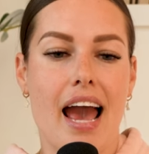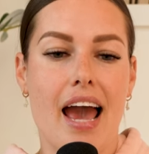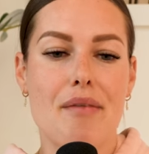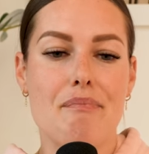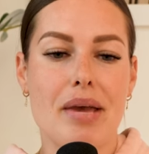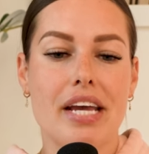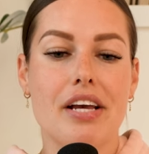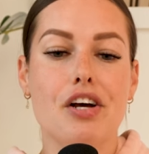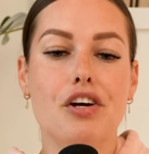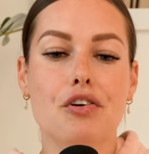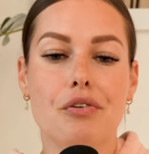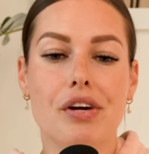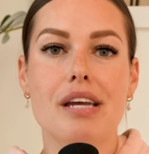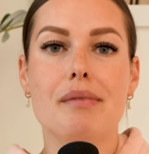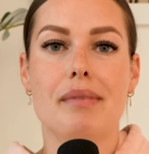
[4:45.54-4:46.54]
and make
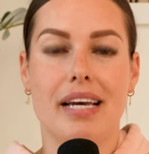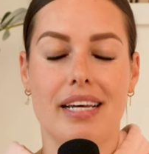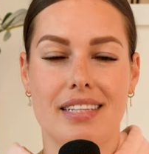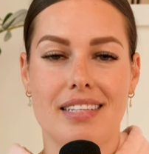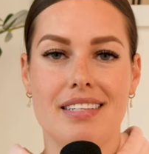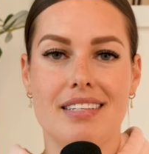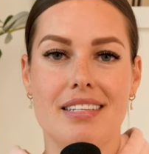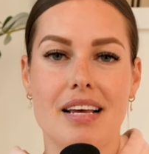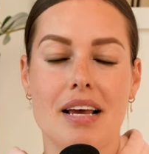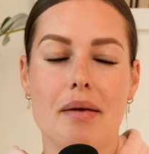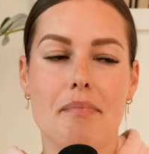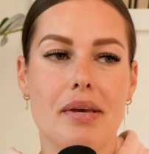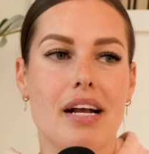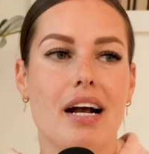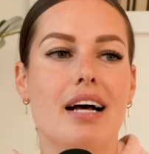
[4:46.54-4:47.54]
agreements,
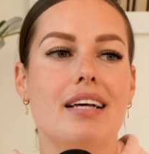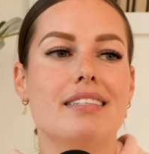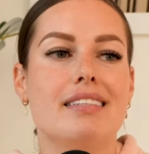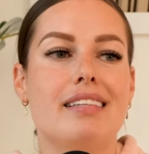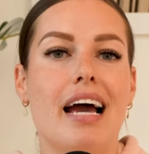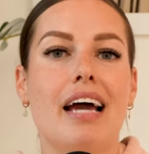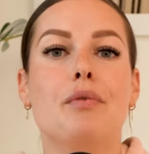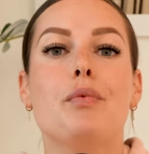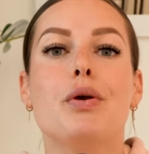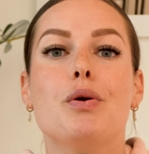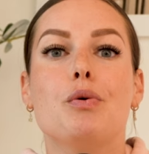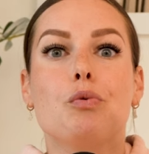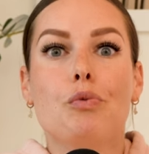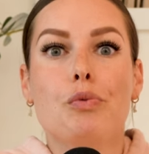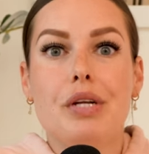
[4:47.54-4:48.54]
because then
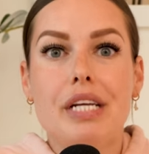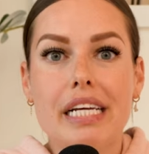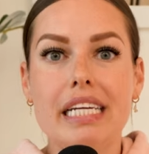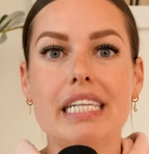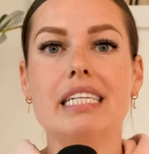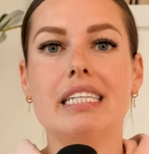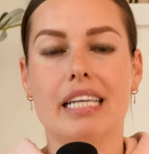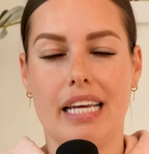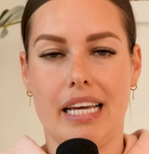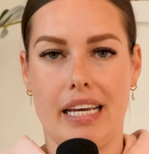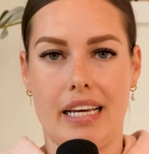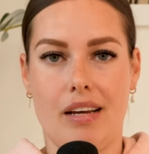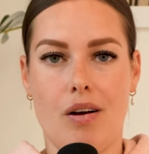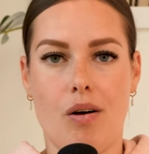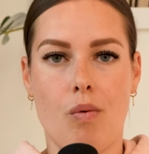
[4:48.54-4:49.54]
we
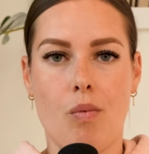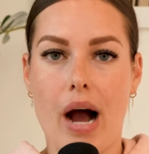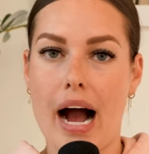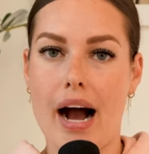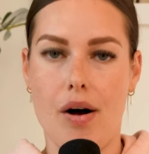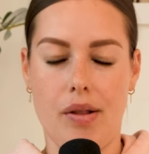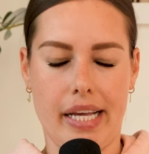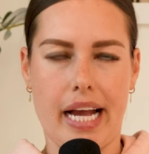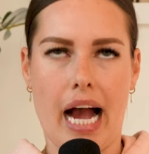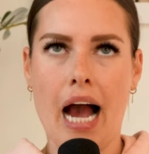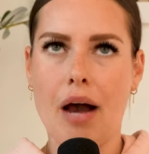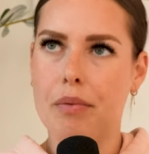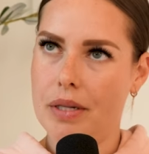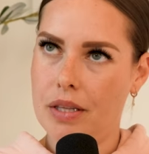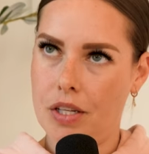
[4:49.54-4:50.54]
really, wow, like
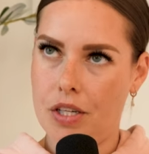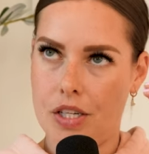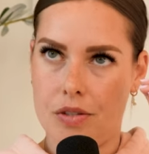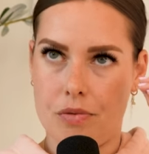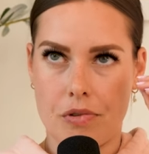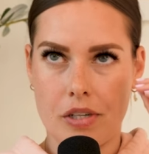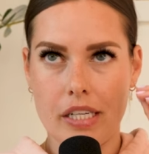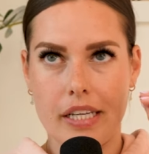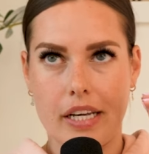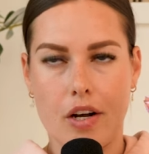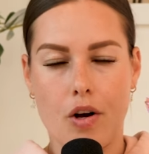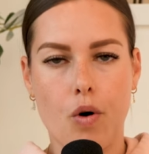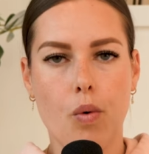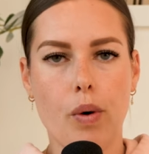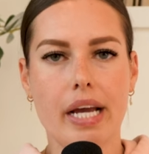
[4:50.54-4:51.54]
I would learn really
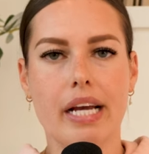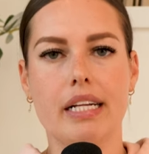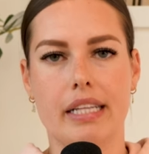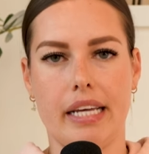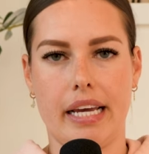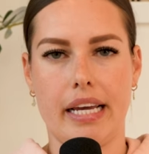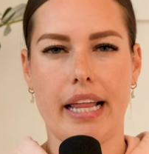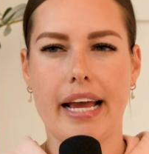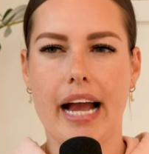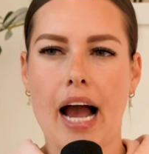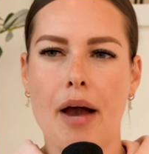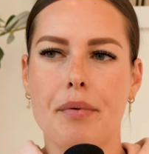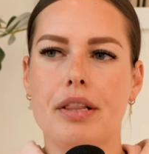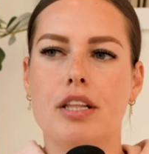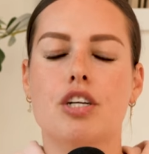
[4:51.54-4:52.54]
quickly. Like
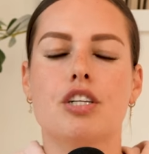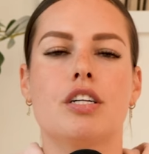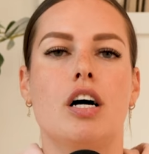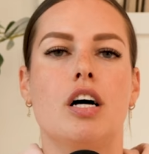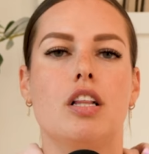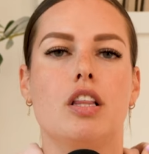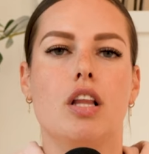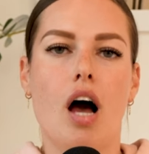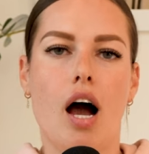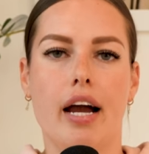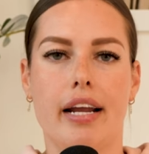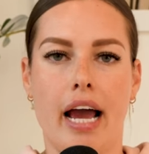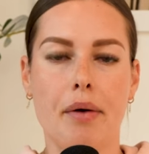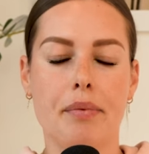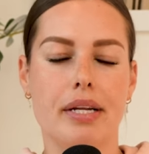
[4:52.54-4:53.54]
I would learn a
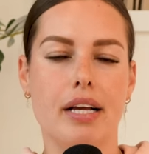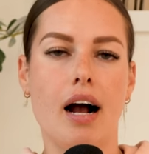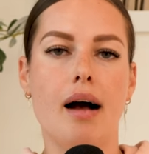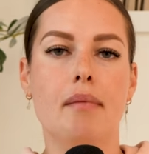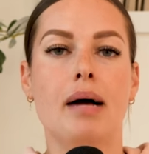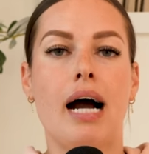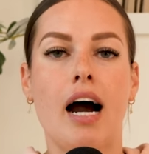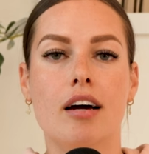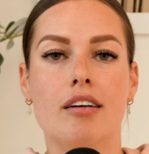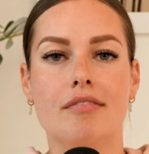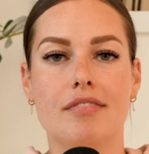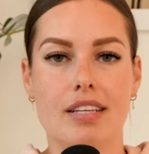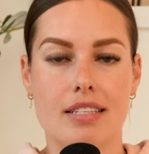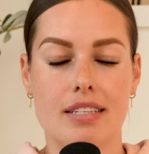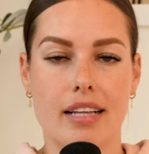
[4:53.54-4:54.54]
lot. I would come out
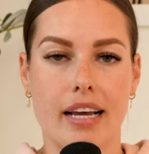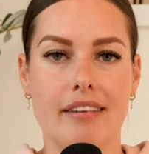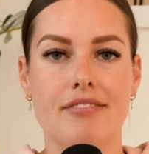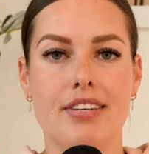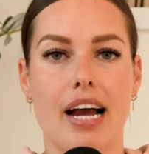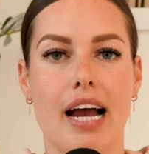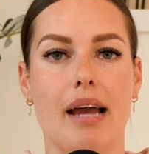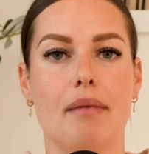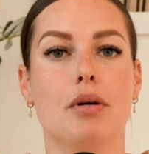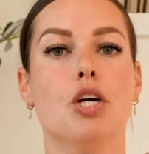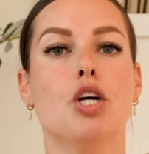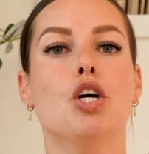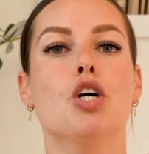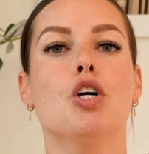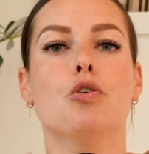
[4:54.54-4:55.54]
of this lifetime
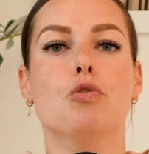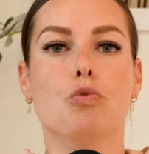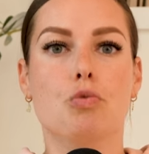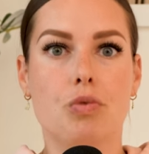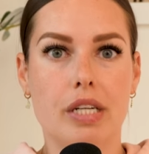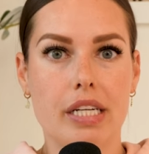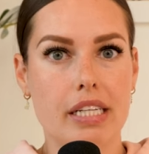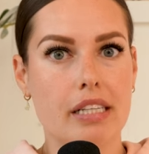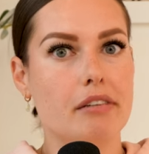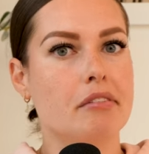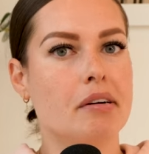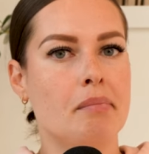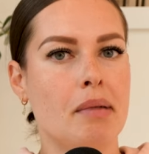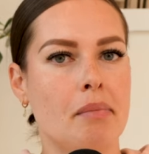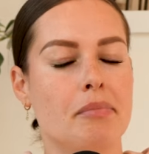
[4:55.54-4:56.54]
really
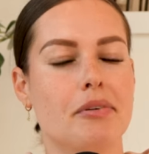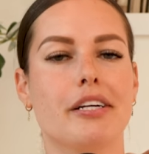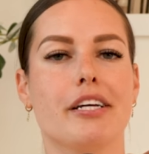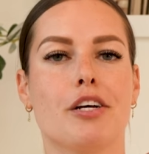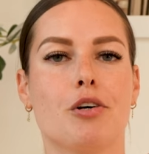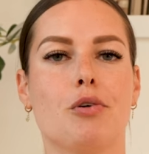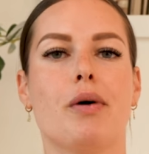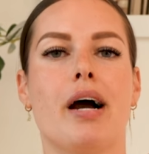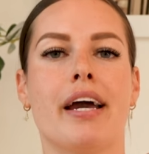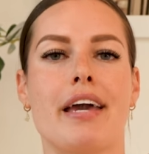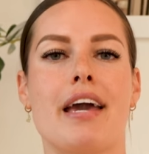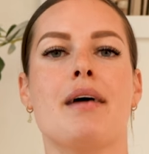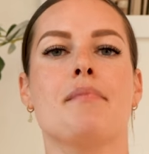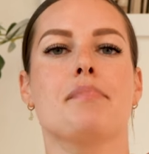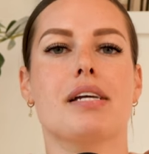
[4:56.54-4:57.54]
remembering who I
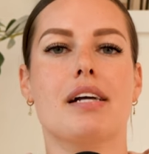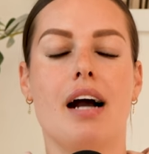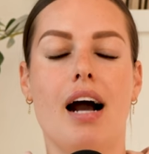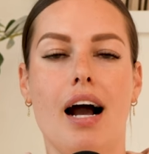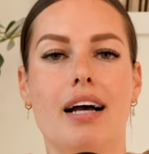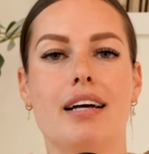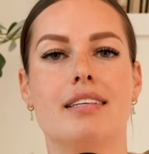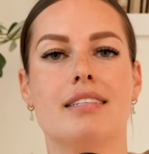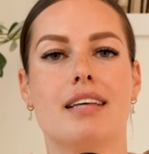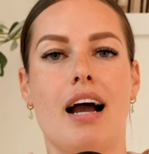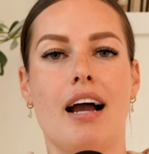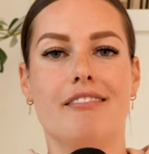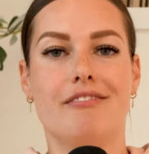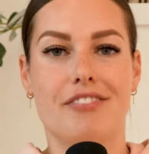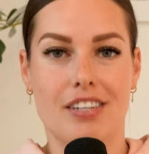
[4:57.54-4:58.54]
am, because
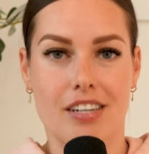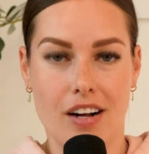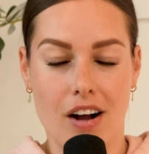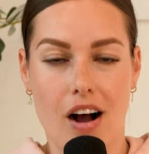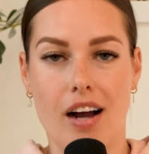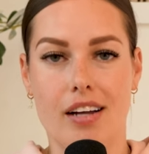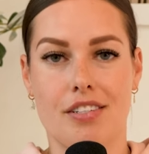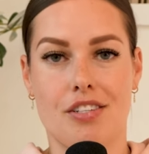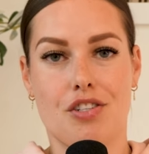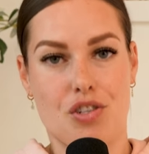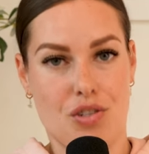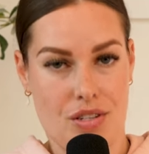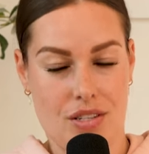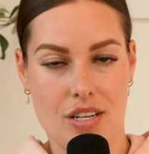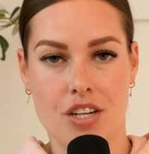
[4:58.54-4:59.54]
I forgot
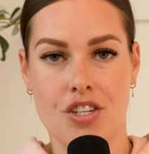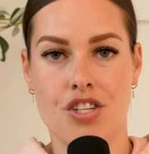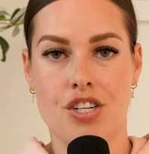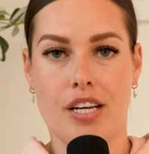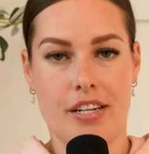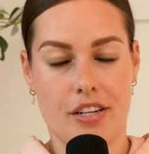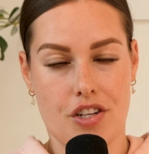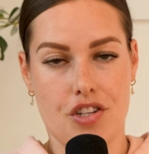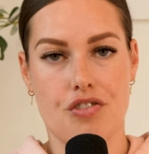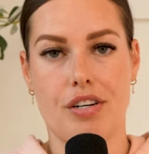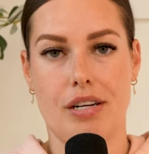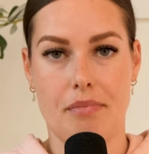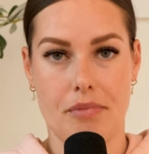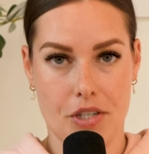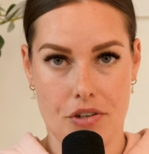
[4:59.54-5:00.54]
to such an
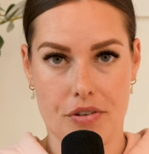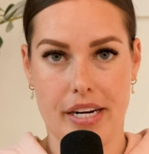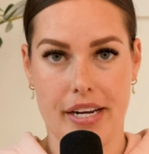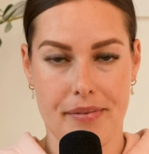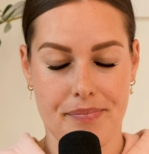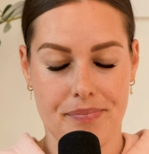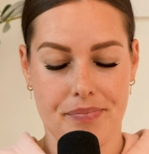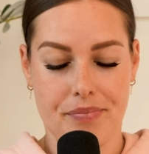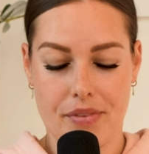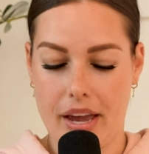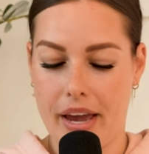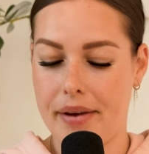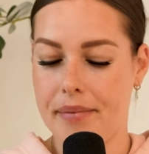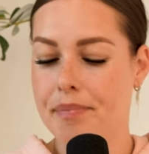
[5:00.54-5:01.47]
extreme degree. Okay.